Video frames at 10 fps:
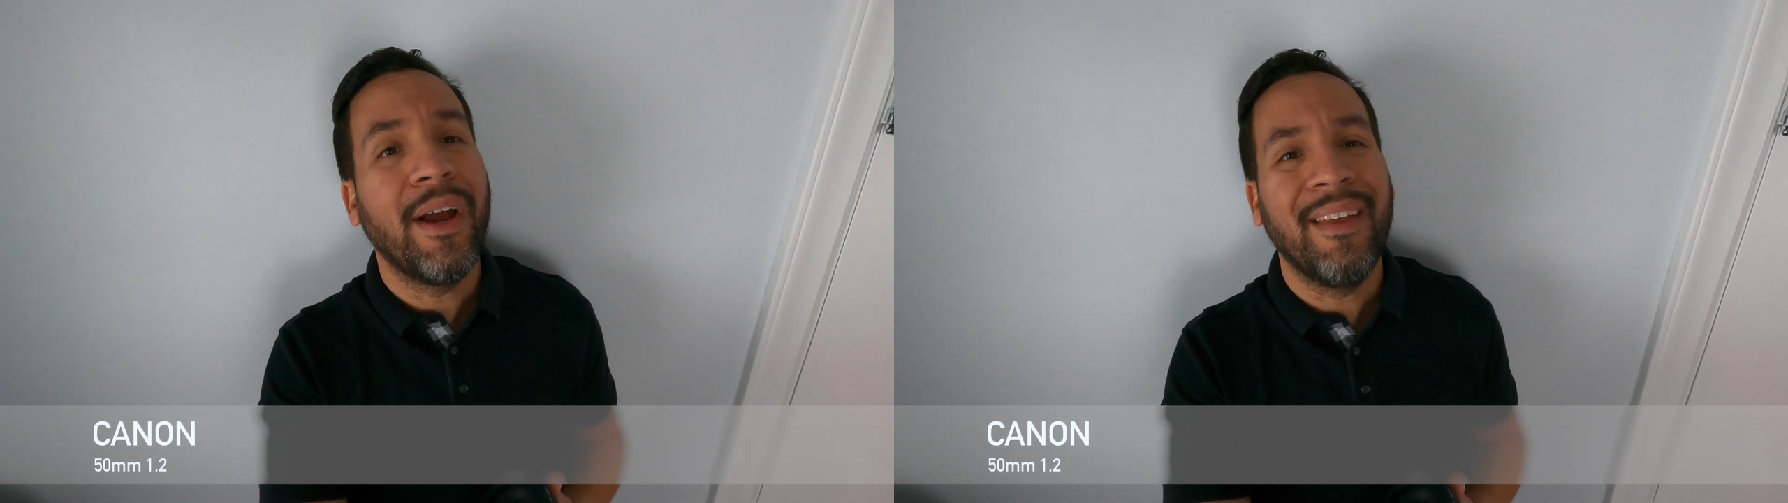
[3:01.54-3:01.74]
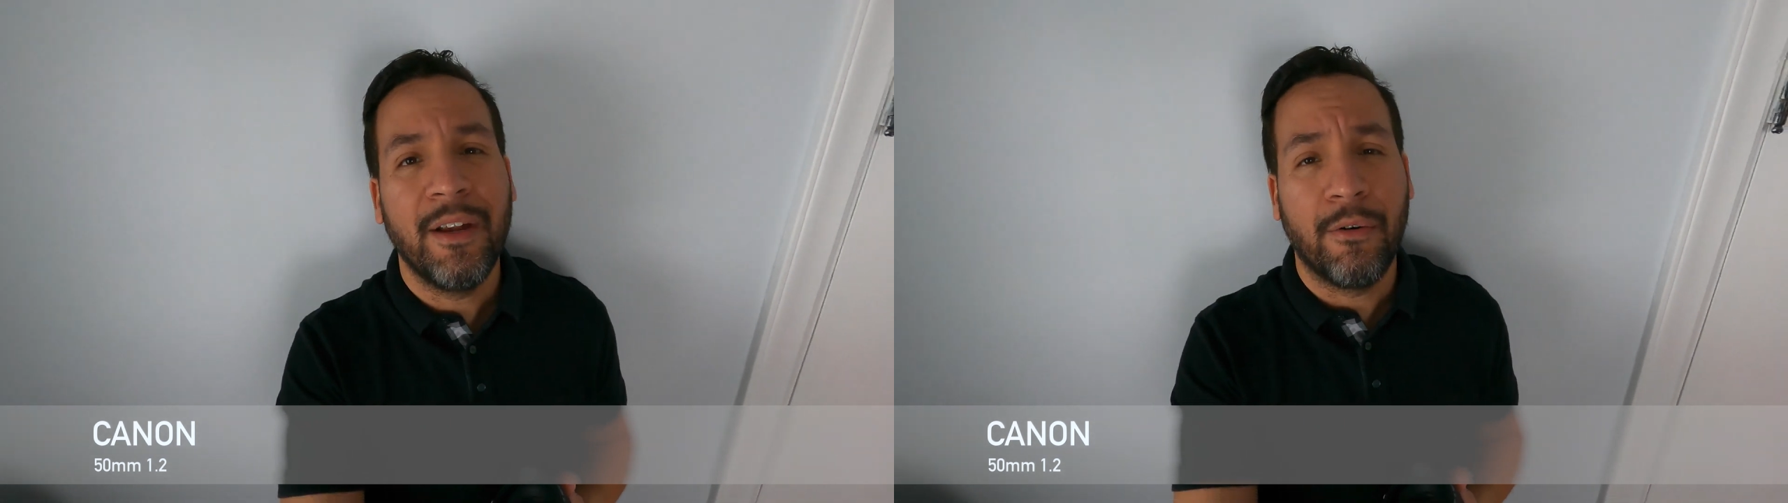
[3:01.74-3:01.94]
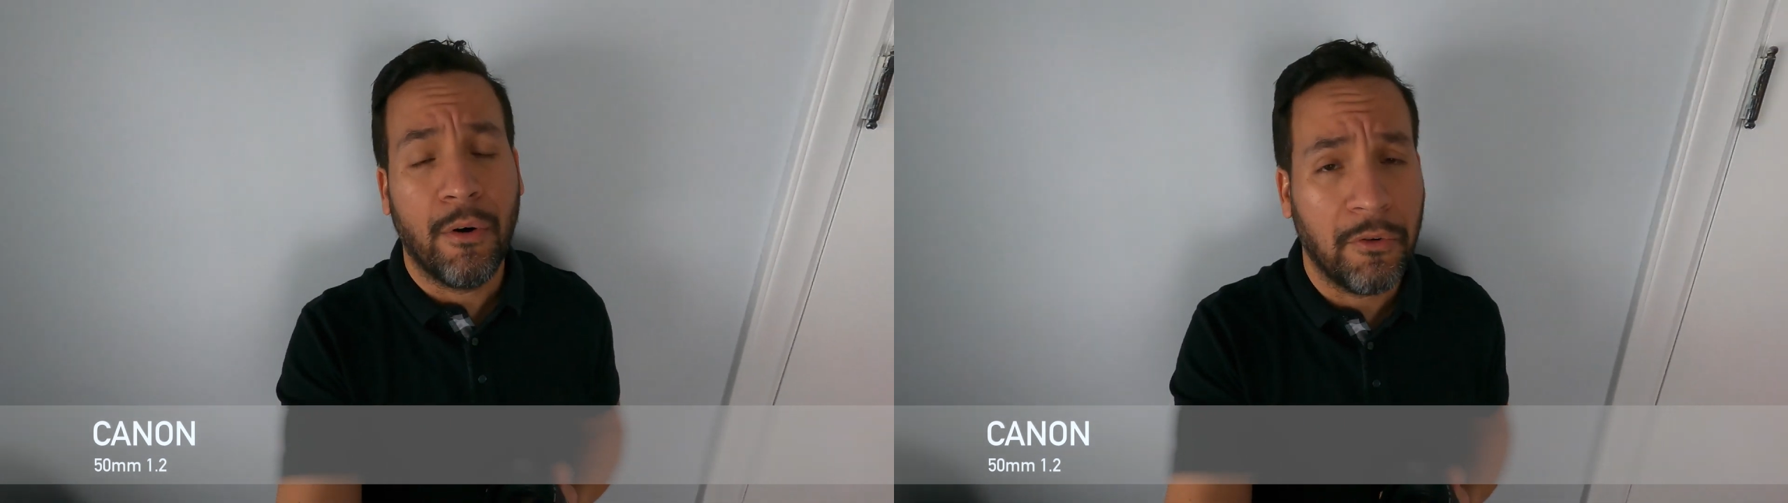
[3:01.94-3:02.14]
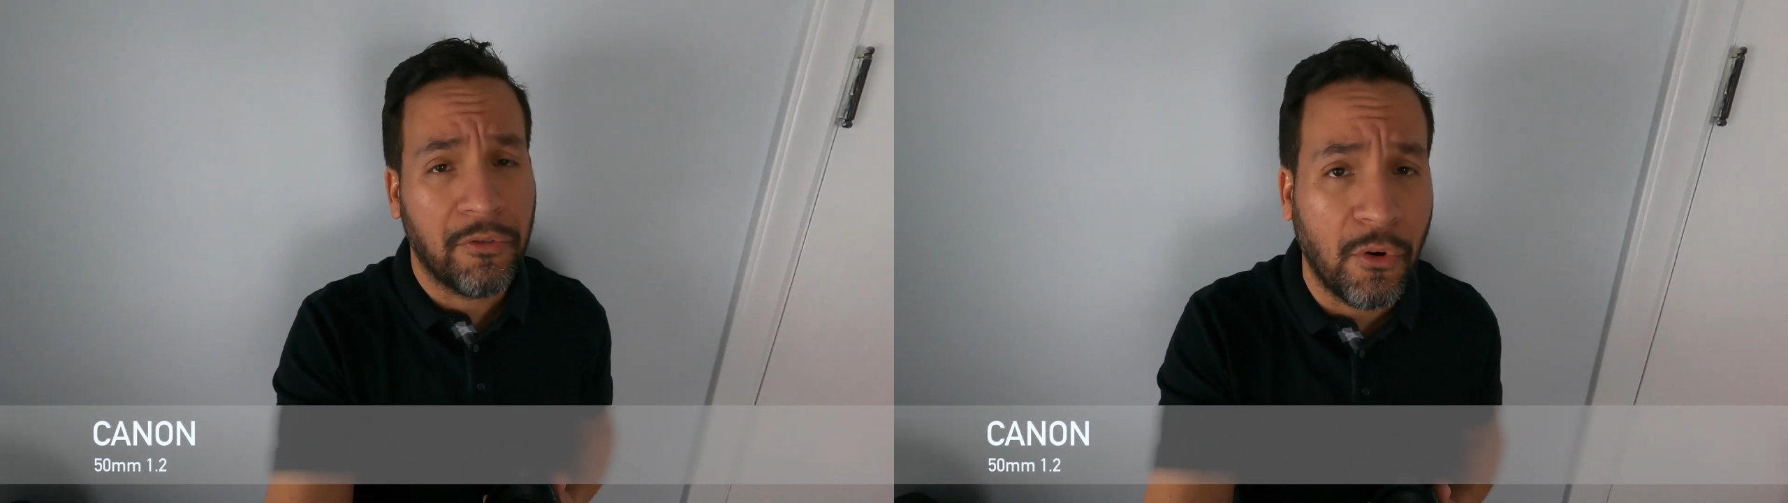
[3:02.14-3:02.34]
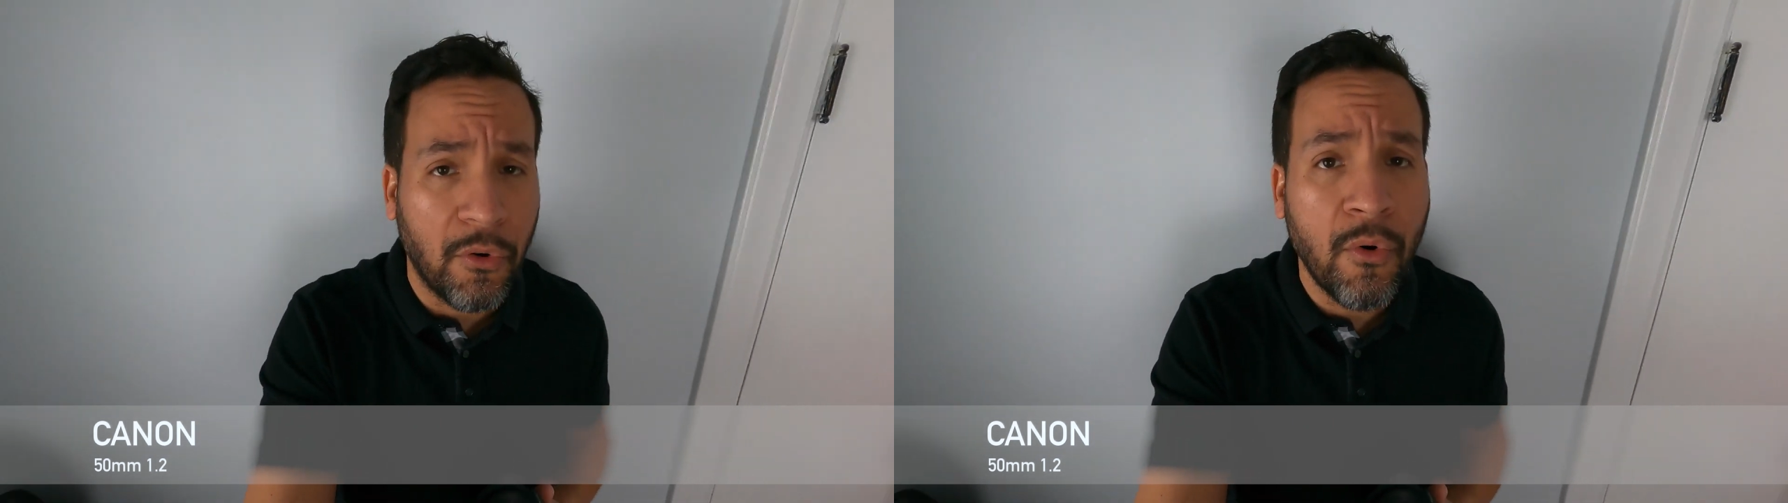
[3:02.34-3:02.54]
and they're
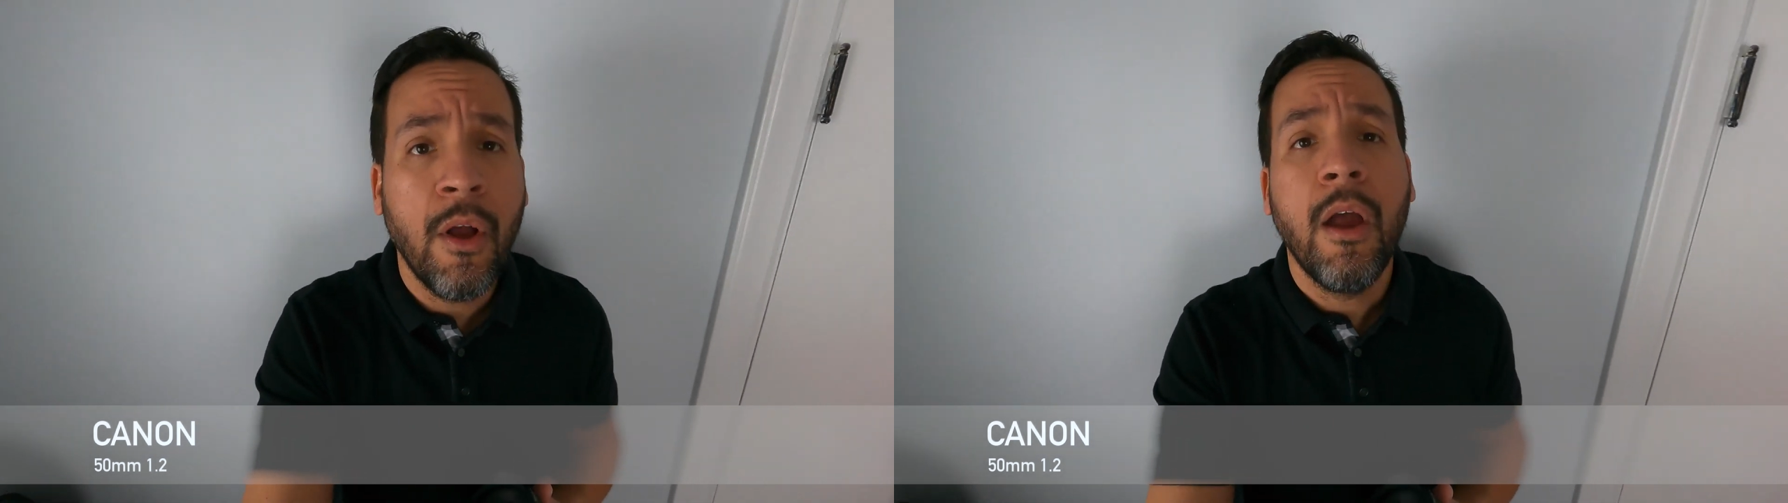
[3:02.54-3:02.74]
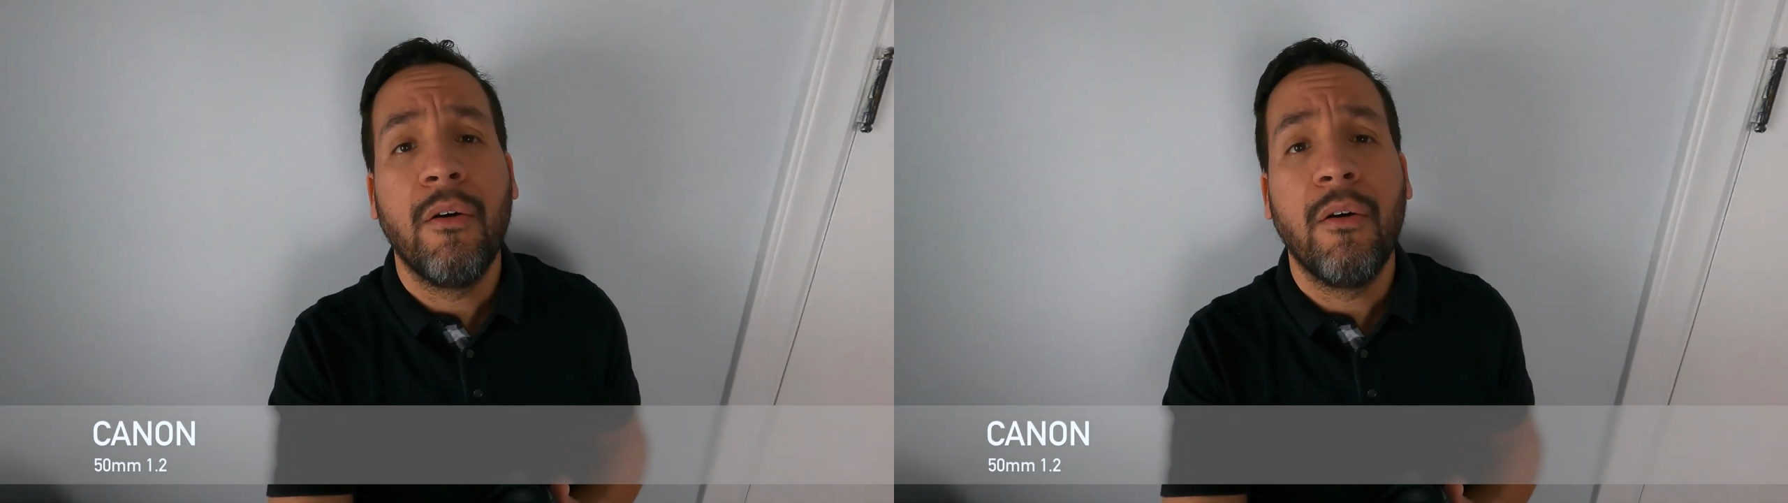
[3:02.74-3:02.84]
also